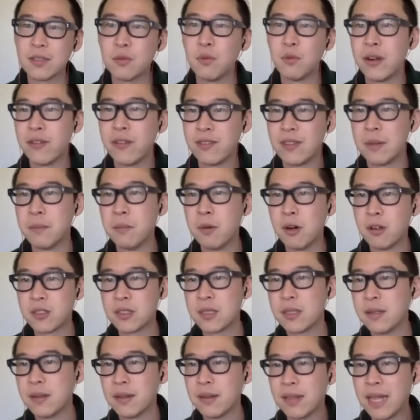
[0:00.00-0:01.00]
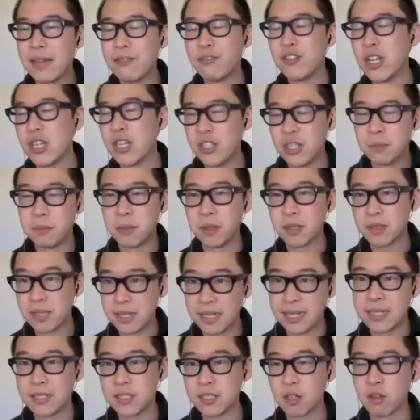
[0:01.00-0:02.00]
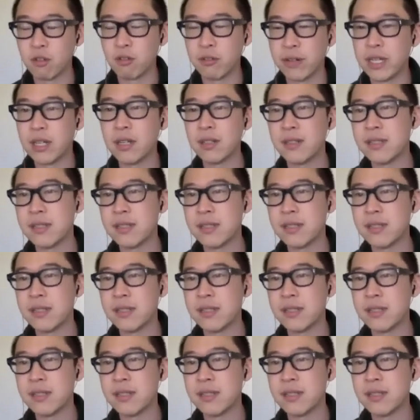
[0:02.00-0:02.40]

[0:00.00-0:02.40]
one of the most life-changing books in his career.